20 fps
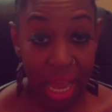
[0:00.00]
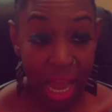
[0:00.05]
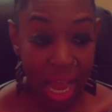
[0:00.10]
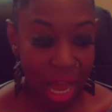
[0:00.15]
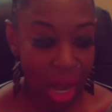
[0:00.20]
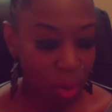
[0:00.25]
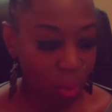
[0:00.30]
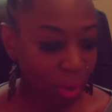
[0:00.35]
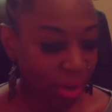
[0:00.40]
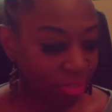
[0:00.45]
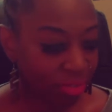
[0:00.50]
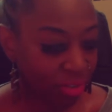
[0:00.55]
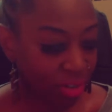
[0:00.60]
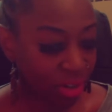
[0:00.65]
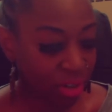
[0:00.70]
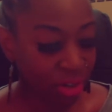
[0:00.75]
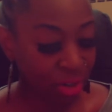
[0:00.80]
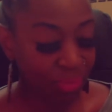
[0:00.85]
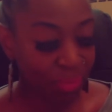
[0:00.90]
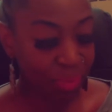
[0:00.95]

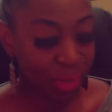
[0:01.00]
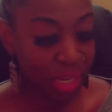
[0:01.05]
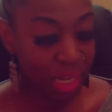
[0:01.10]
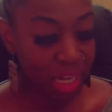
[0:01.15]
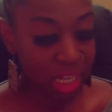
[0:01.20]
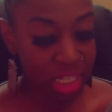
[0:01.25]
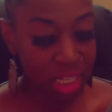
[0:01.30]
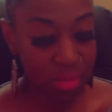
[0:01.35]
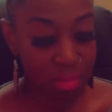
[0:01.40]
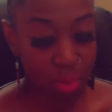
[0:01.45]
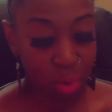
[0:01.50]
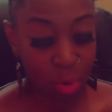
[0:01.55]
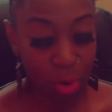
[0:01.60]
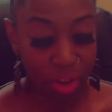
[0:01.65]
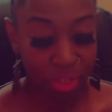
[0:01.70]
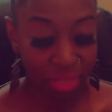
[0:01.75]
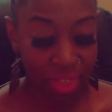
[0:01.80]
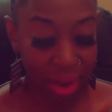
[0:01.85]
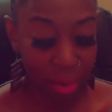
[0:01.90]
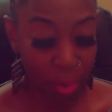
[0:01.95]
However, it's
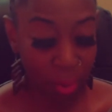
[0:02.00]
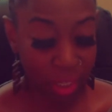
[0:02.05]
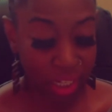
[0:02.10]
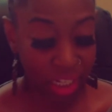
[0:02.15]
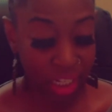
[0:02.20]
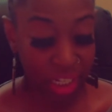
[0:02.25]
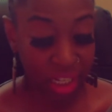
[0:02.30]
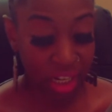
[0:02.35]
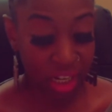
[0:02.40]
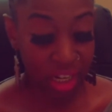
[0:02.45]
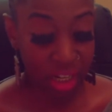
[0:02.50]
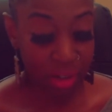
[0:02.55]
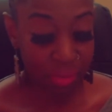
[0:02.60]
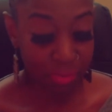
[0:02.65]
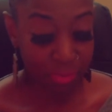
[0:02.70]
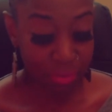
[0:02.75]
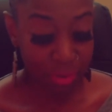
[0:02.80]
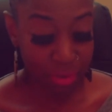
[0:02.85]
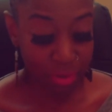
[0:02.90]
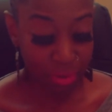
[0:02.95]
important that we
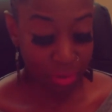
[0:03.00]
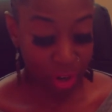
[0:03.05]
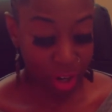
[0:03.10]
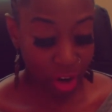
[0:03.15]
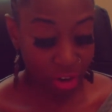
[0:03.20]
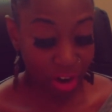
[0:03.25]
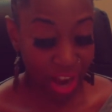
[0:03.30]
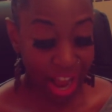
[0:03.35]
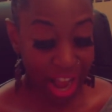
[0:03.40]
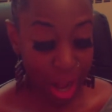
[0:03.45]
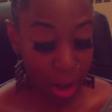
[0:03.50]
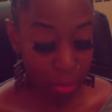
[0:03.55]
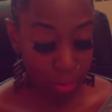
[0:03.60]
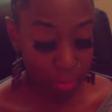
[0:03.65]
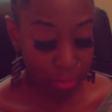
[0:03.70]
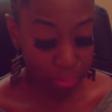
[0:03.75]
figure out